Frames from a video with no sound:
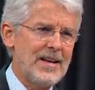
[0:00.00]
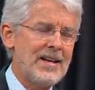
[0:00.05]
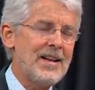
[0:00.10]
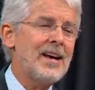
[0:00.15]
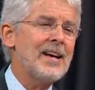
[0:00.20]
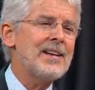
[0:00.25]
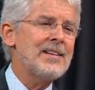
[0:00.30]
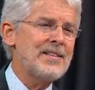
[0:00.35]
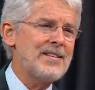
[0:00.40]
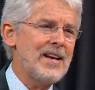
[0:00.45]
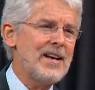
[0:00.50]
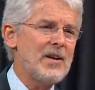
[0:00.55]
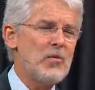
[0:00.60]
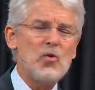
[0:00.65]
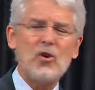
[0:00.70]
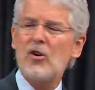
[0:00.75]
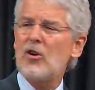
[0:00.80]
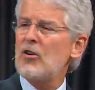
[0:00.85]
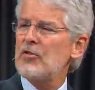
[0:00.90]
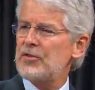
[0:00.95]
Like I say,
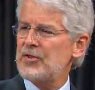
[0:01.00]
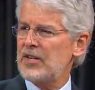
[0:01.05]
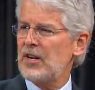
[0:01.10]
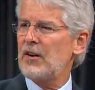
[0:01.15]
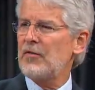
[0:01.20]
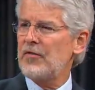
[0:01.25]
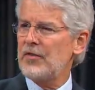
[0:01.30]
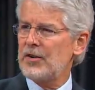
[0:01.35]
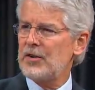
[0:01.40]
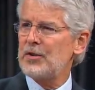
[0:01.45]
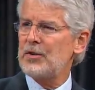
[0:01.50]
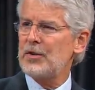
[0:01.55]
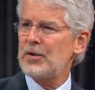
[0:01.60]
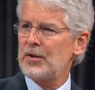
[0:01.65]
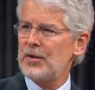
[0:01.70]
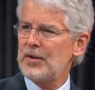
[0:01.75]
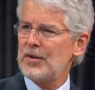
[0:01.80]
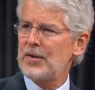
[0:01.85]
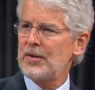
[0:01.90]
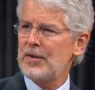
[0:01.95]
we're all selfish.
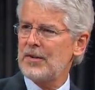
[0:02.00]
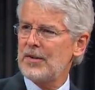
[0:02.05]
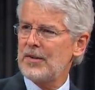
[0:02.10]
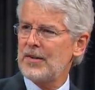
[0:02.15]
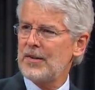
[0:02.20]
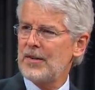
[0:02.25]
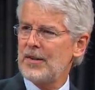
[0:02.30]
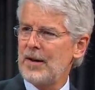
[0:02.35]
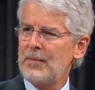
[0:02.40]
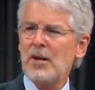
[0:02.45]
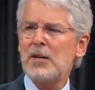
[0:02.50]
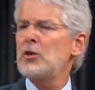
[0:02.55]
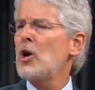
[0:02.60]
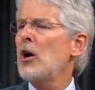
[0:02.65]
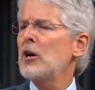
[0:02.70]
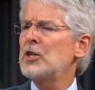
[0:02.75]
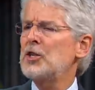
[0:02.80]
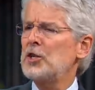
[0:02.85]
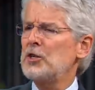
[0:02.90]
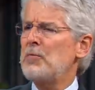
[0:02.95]
I'm not
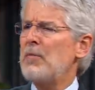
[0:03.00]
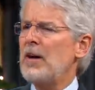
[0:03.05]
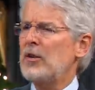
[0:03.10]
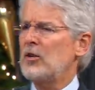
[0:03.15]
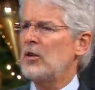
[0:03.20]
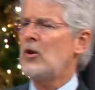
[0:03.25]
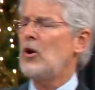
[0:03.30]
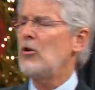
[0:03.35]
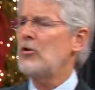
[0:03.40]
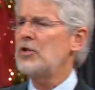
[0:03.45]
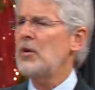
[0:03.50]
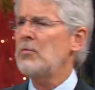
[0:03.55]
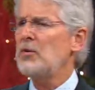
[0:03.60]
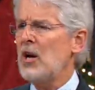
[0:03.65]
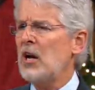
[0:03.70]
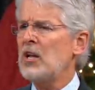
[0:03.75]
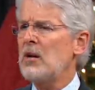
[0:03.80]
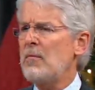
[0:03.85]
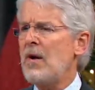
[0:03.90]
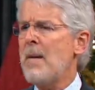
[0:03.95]
talking just about the coach. I'm
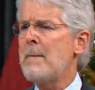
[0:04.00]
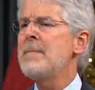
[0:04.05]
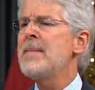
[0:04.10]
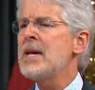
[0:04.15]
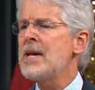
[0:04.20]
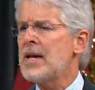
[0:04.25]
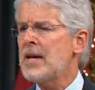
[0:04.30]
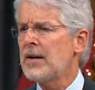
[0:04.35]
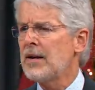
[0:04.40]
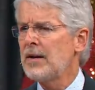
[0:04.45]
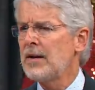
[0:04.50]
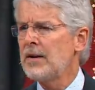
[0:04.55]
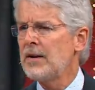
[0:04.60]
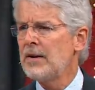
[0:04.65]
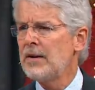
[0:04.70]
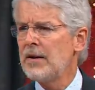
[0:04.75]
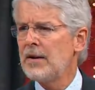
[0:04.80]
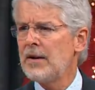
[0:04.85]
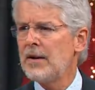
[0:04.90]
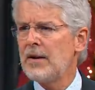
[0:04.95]
talking about me.
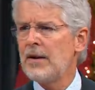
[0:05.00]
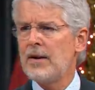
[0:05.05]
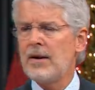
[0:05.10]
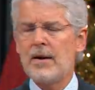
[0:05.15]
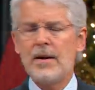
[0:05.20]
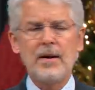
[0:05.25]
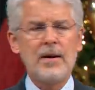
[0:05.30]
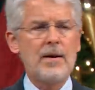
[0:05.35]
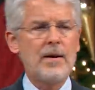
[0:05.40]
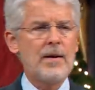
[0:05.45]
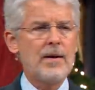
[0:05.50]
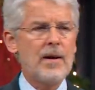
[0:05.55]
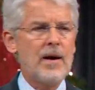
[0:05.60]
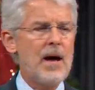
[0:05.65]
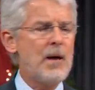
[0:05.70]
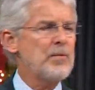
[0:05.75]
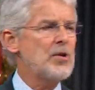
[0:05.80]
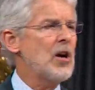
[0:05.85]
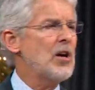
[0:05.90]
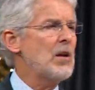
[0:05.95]

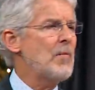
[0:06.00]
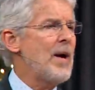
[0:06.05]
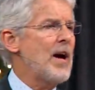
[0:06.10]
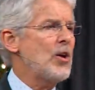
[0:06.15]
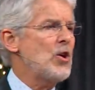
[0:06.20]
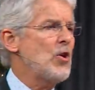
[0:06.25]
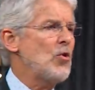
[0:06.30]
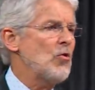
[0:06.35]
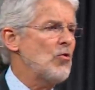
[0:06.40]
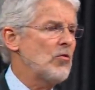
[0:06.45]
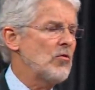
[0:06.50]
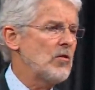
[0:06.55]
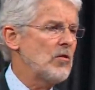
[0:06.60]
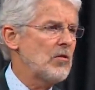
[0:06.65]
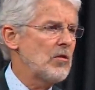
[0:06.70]
I'm talking about you.